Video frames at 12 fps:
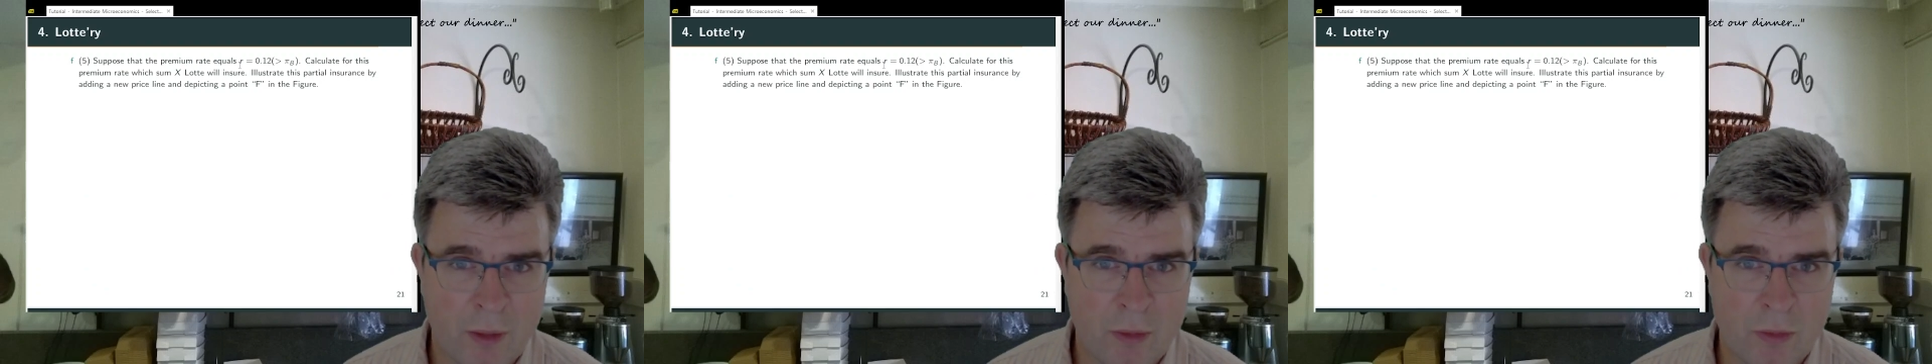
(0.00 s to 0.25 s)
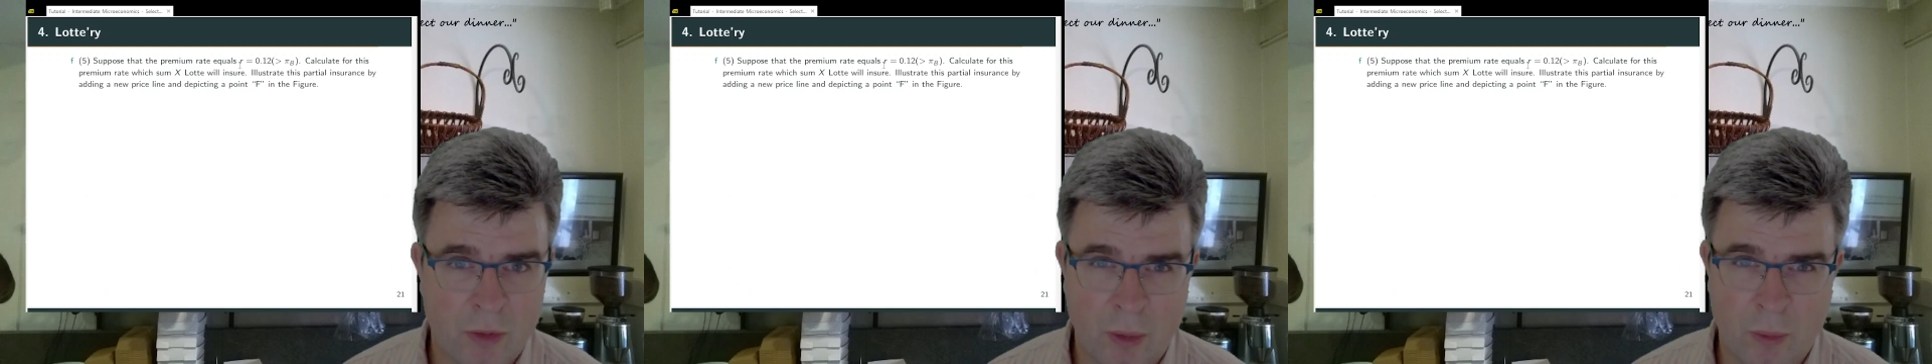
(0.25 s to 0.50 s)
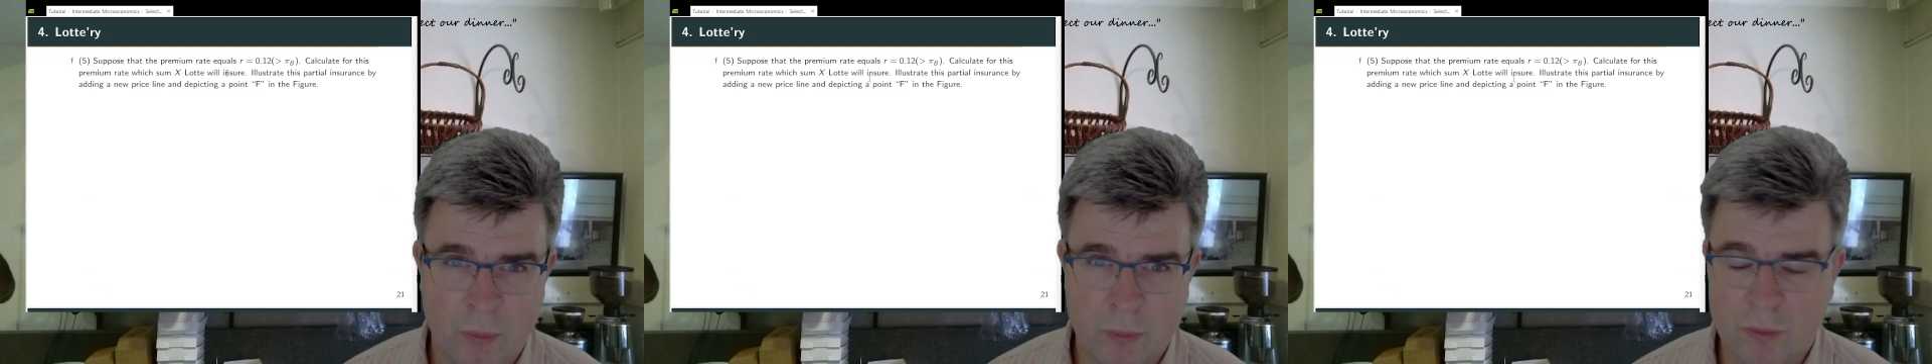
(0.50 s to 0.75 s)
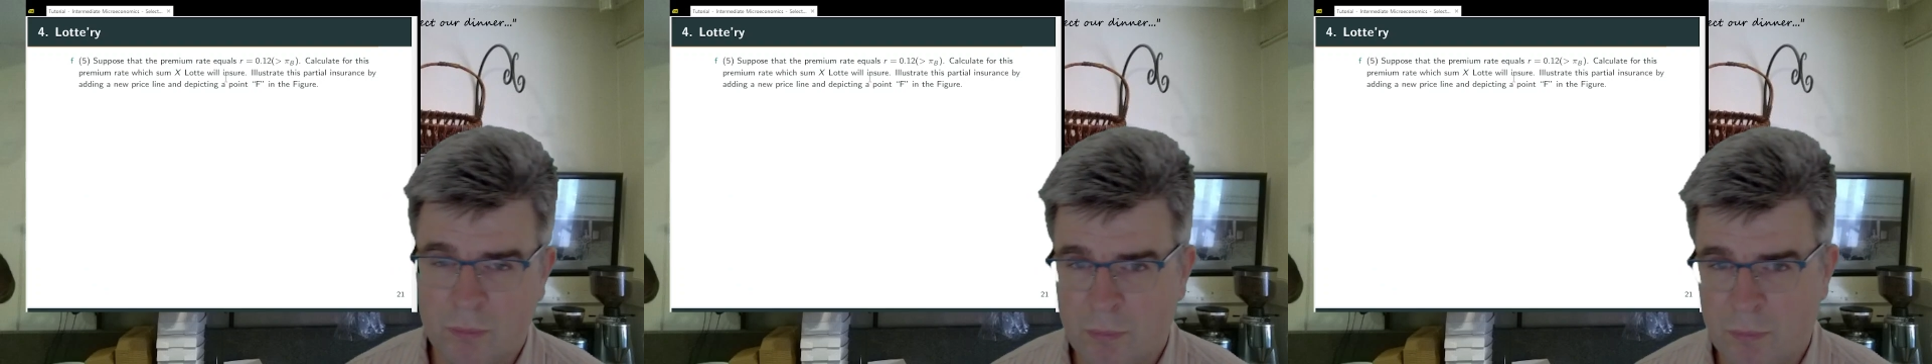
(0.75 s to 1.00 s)
So
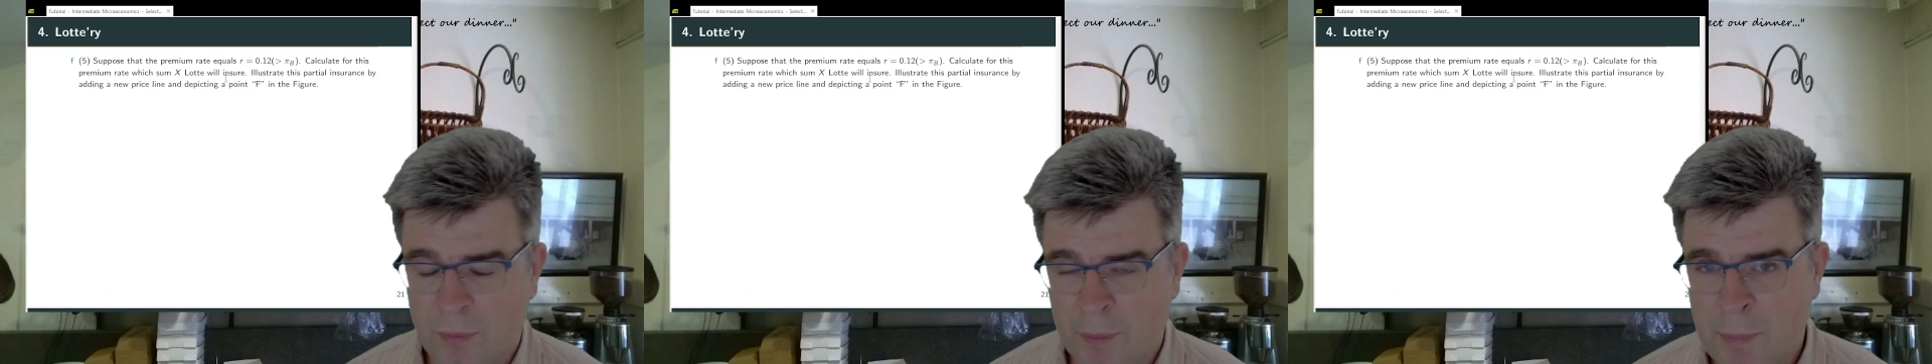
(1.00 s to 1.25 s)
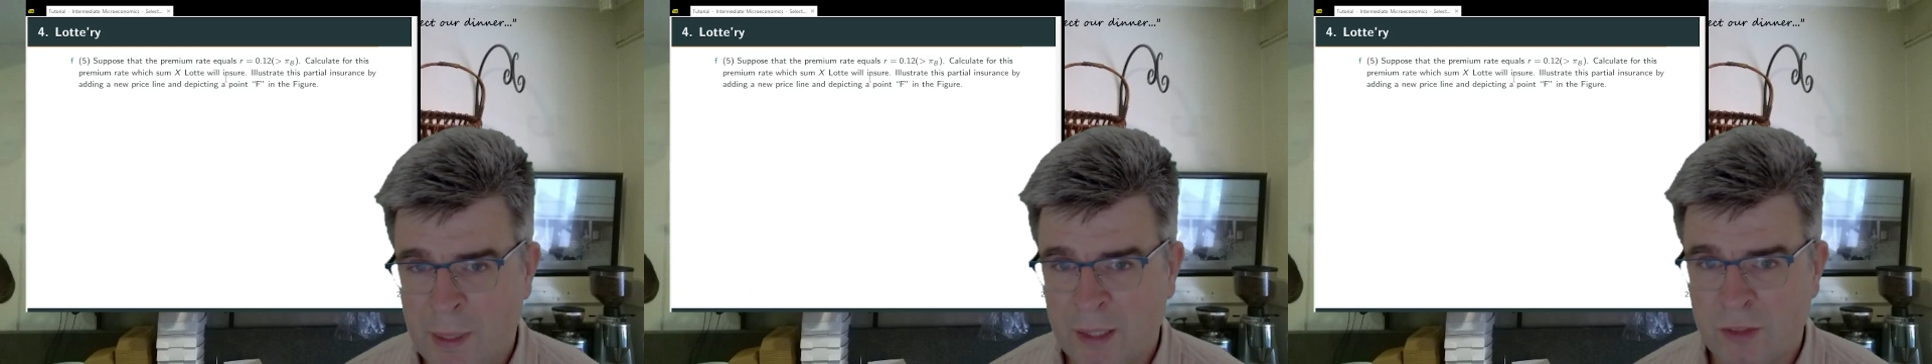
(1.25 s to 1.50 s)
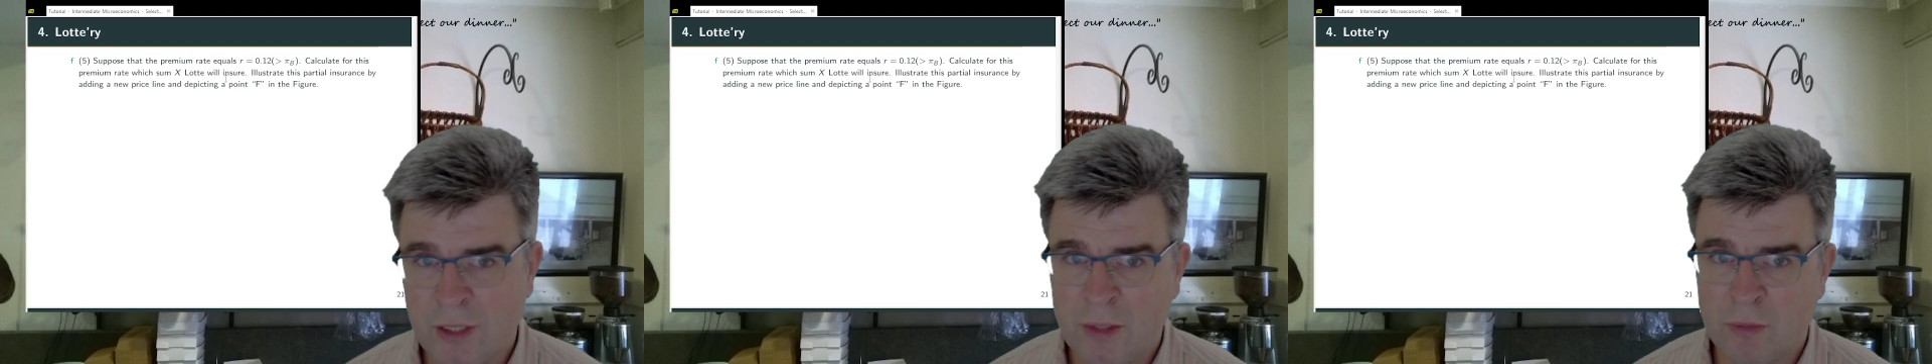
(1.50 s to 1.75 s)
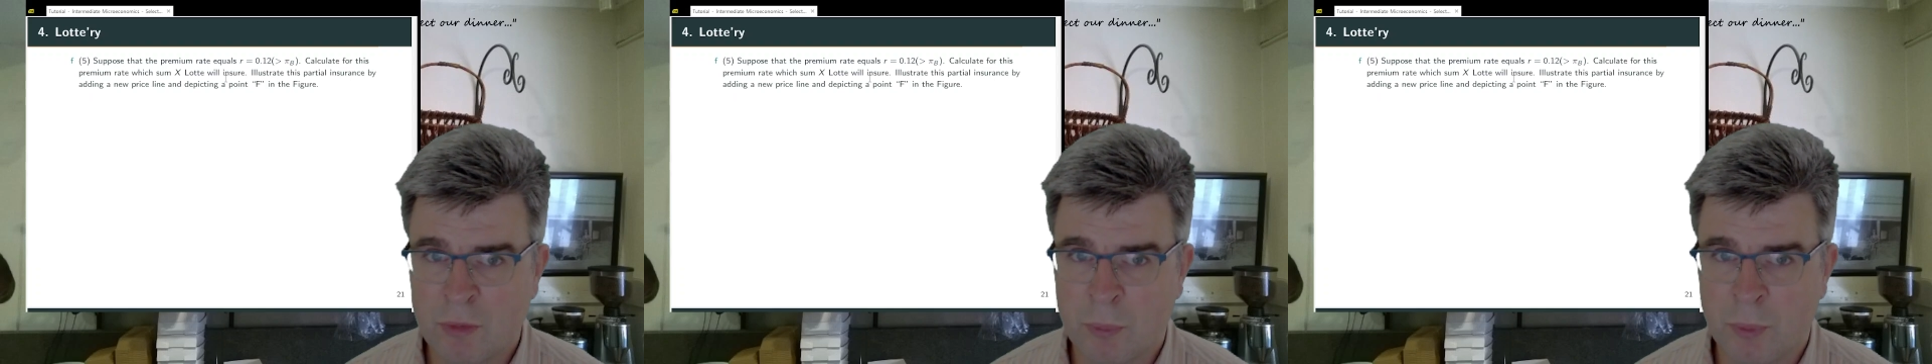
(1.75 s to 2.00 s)
the bad state
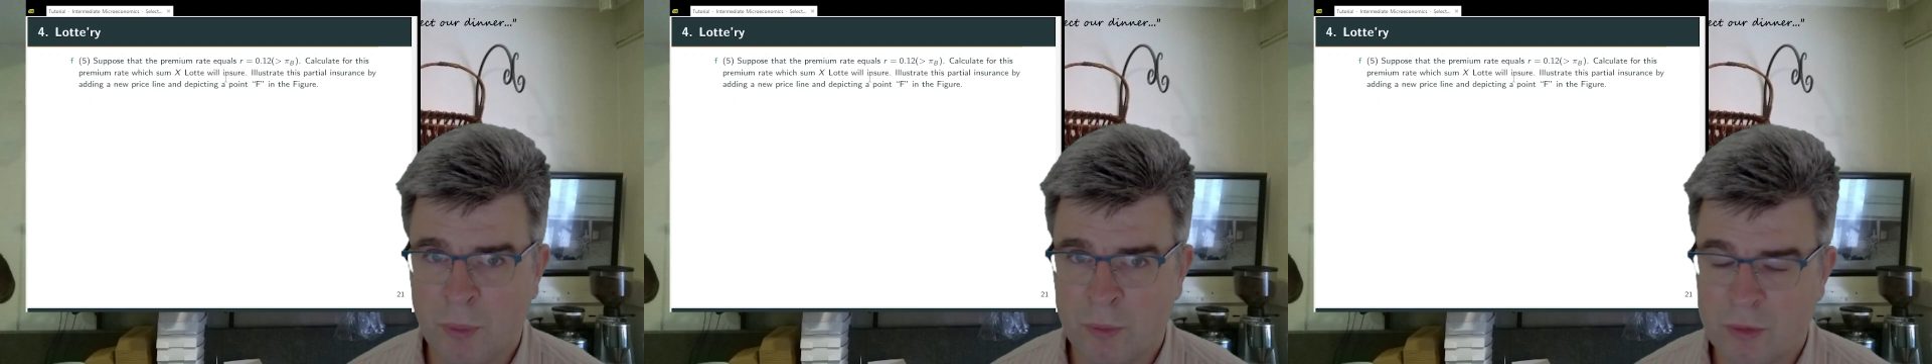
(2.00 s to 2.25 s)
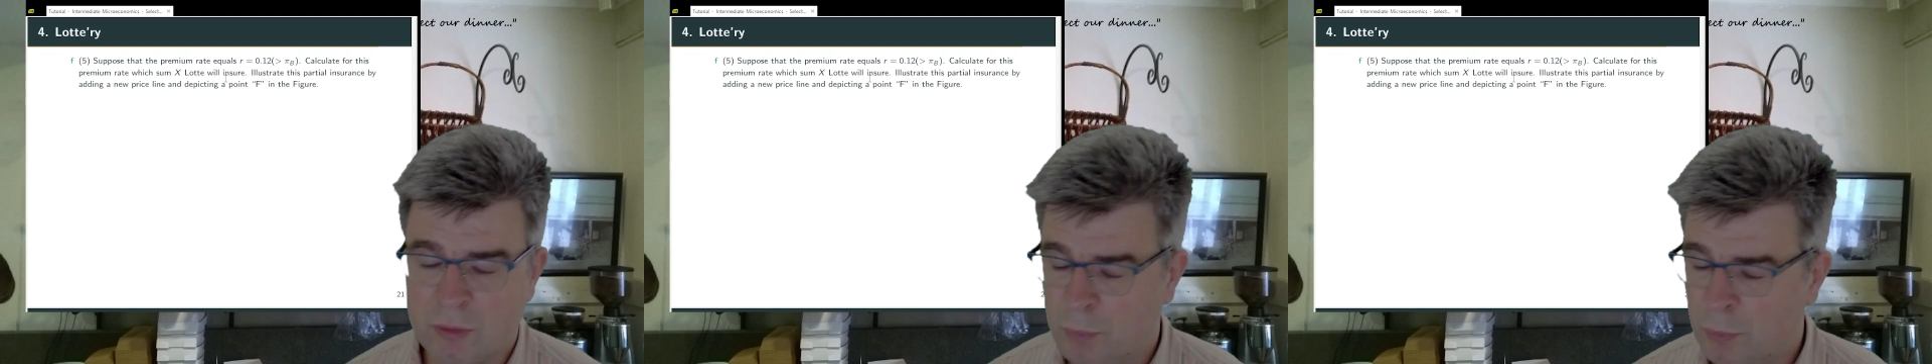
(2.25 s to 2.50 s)
of the world